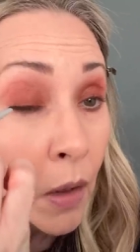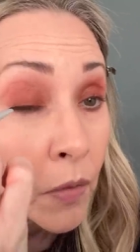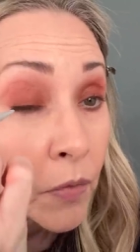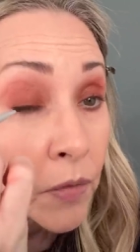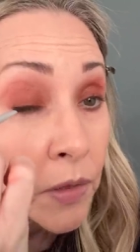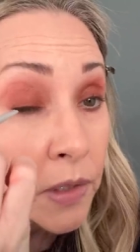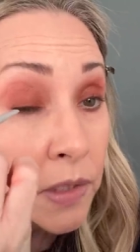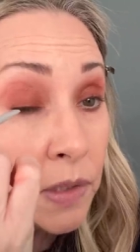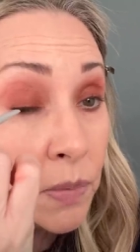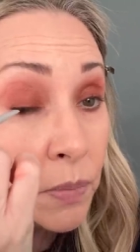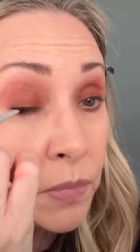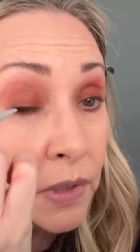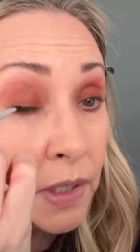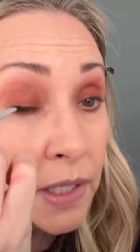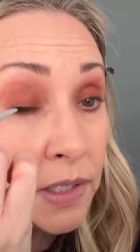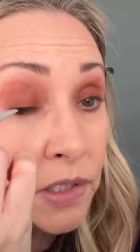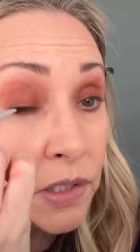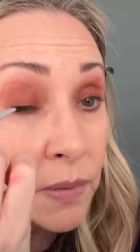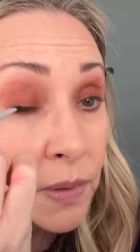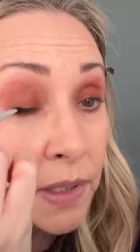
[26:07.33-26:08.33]
this
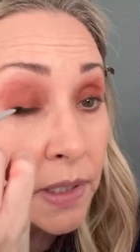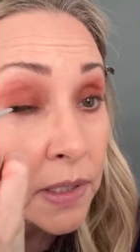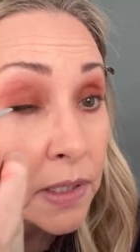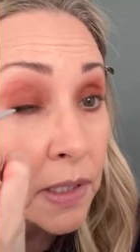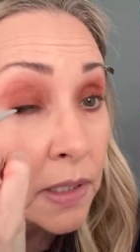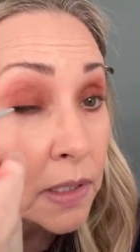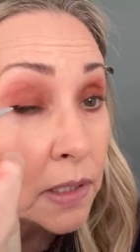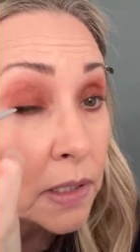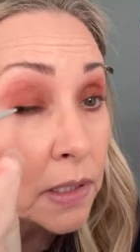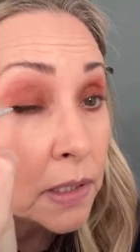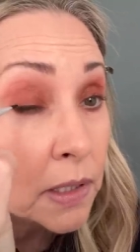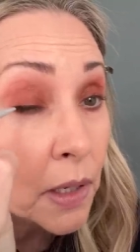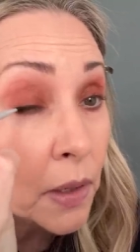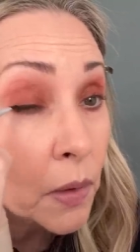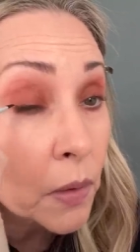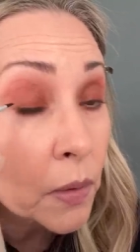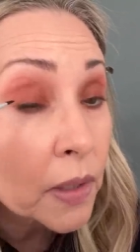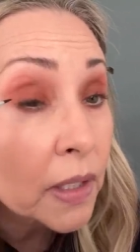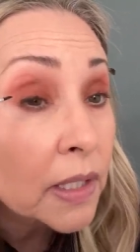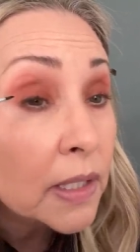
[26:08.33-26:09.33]
brush makes it
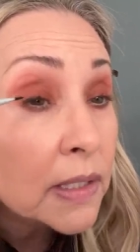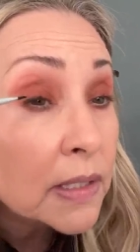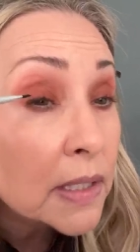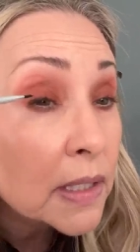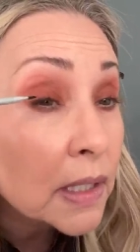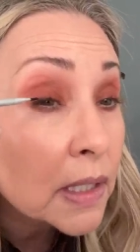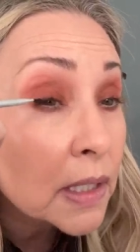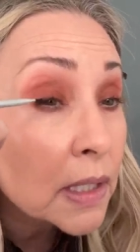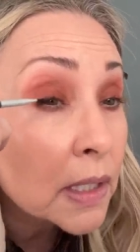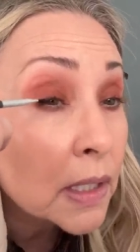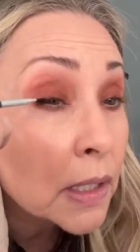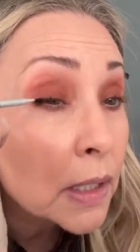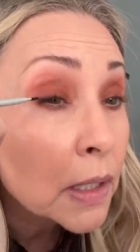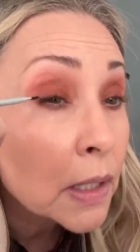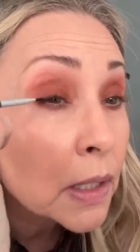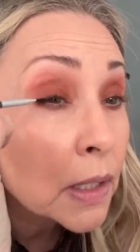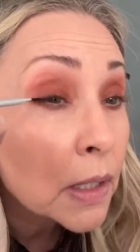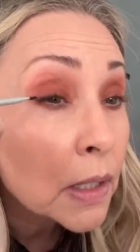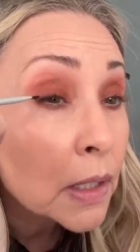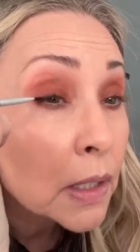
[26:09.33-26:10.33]
so easy
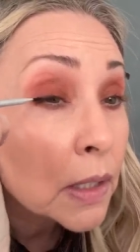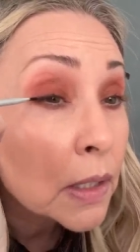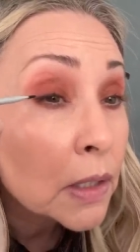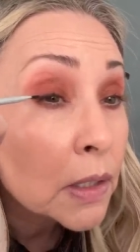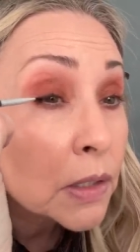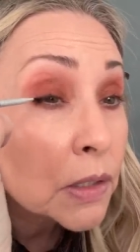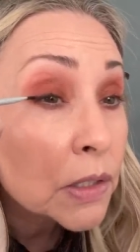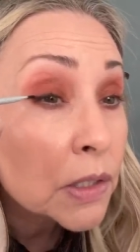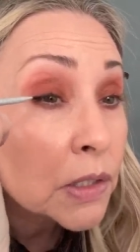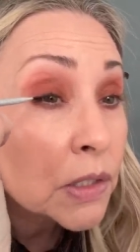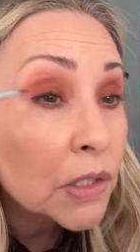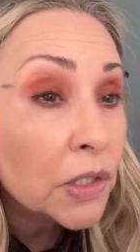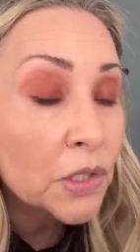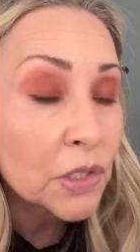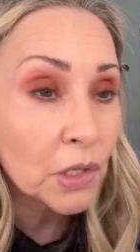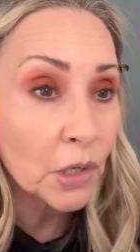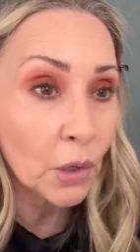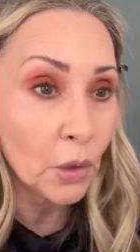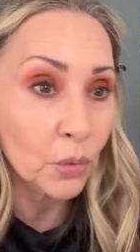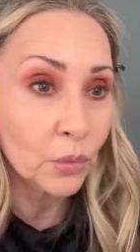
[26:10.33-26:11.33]
to
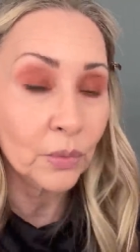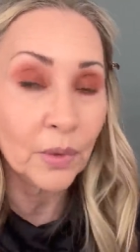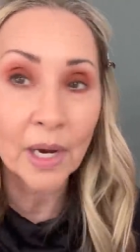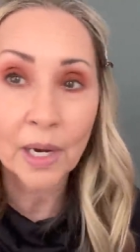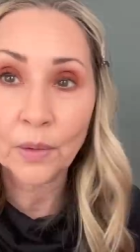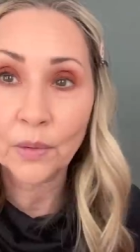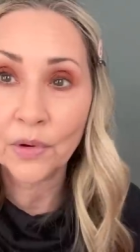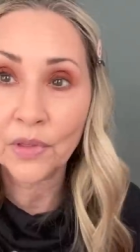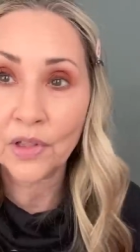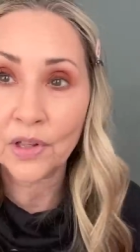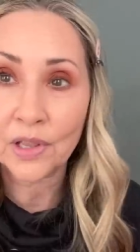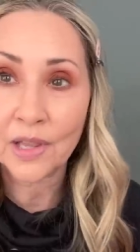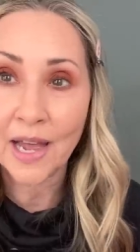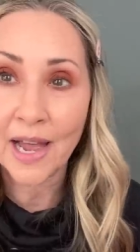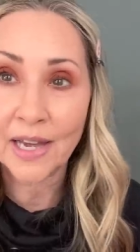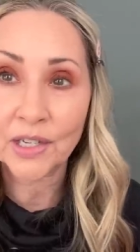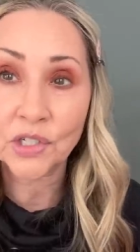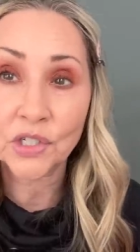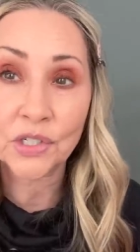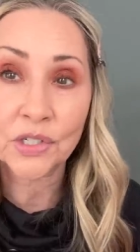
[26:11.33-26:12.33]
just go right where the
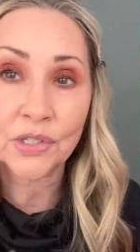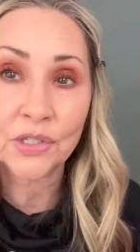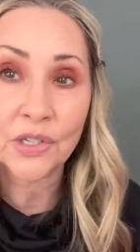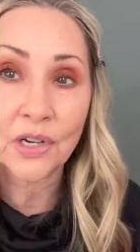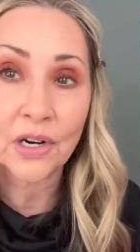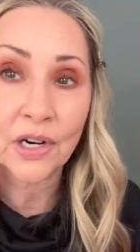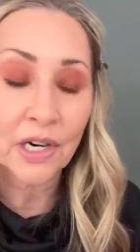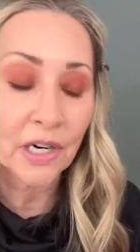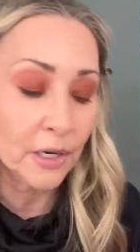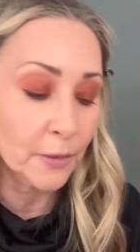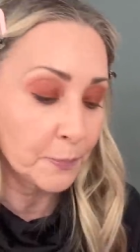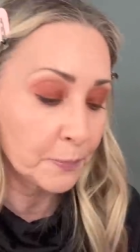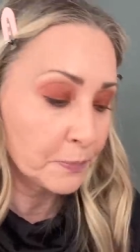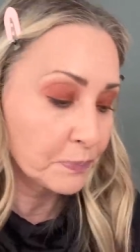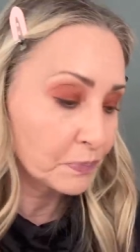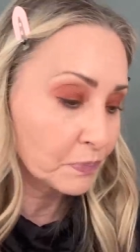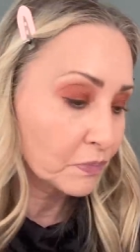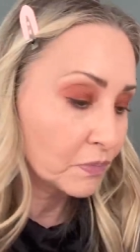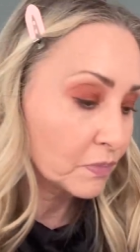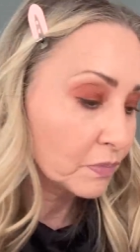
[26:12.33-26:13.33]
lashes are.
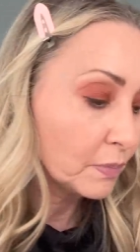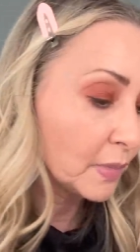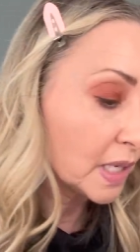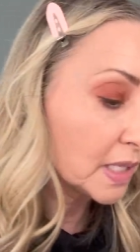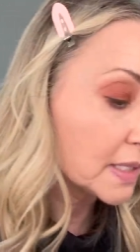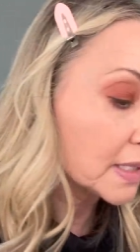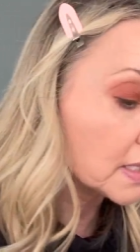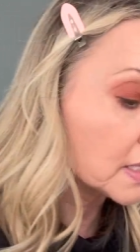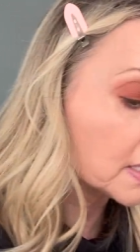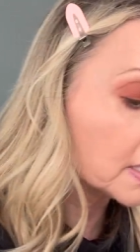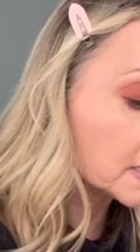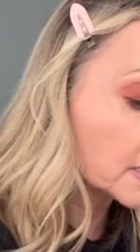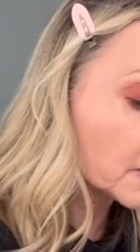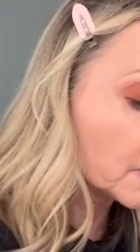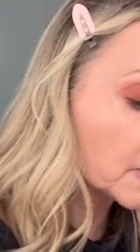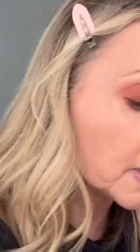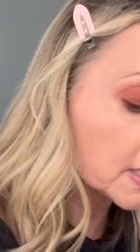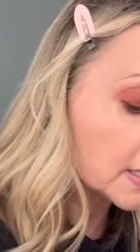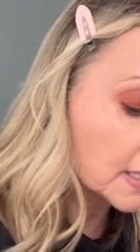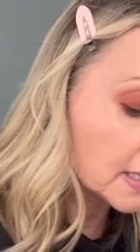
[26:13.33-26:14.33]
Makes it so
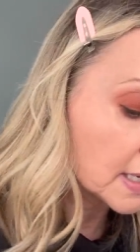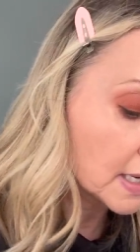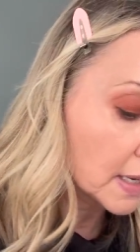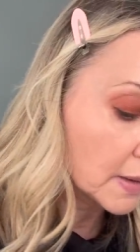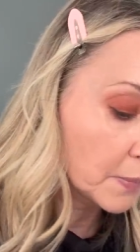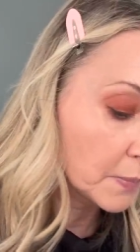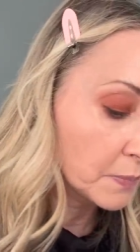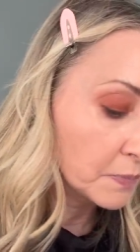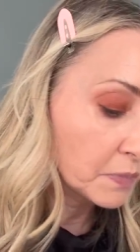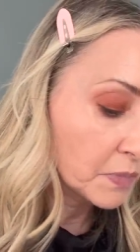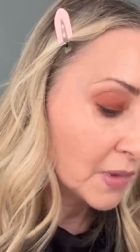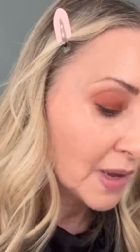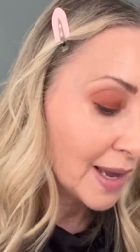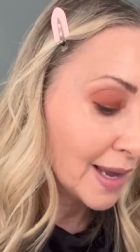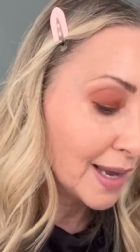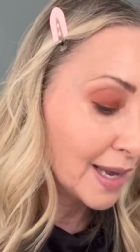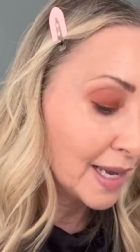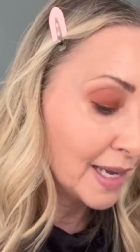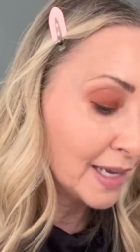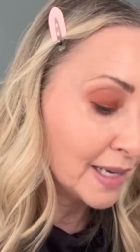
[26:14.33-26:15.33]
easy.
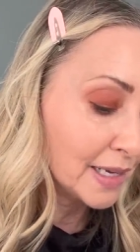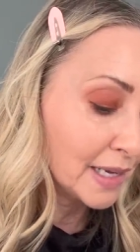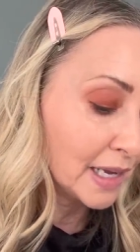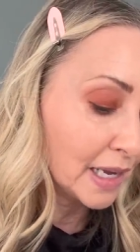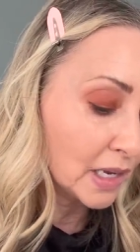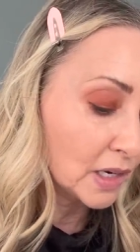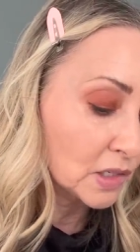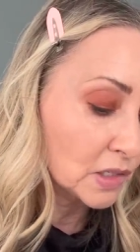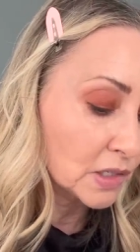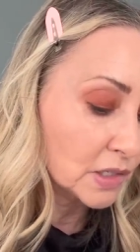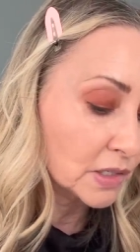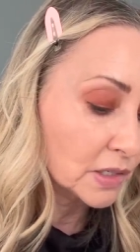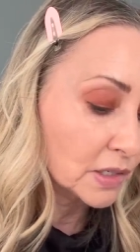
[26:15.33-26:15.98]
And